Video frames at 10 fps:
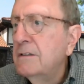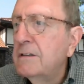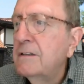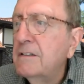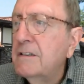
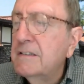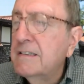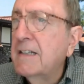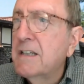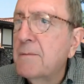to
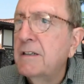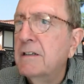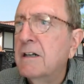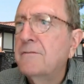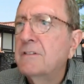say something,
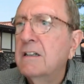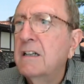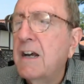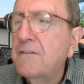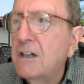you're
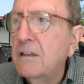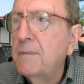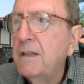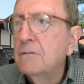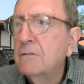gonna have to
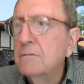unmute.